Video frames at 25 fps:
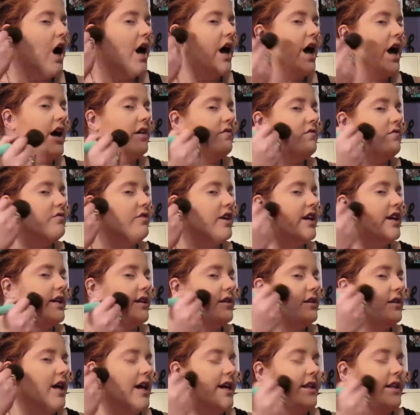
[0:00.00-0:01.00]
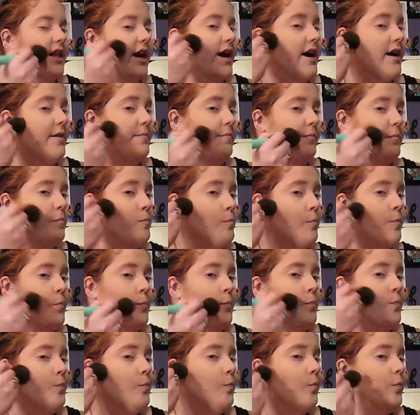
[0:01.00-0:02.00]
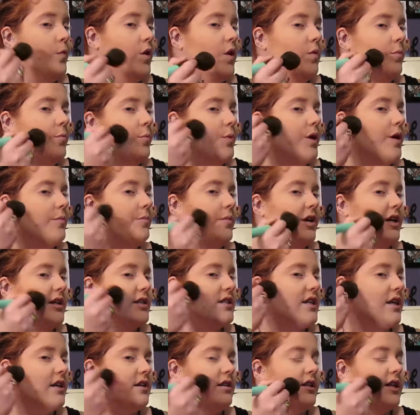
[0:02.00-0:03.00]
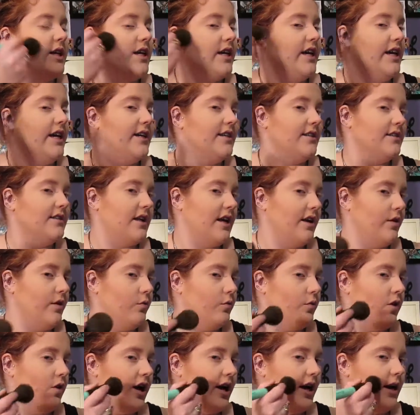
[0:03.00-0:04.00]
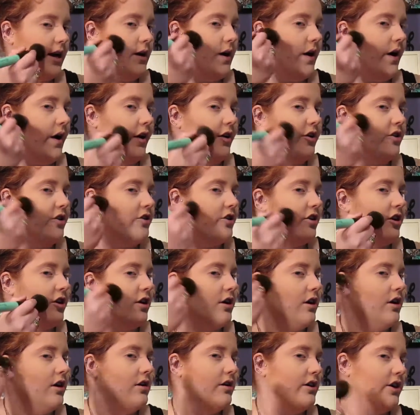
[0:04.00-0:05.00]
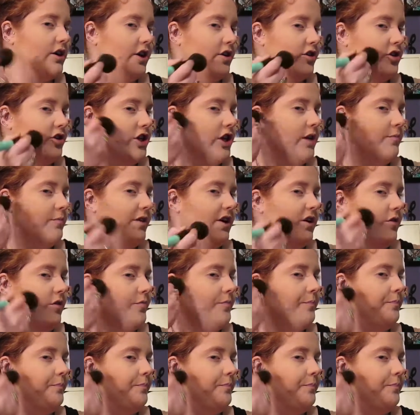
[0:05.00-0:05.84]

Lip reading: and find it like that, but basically it is like right under your cheekbone.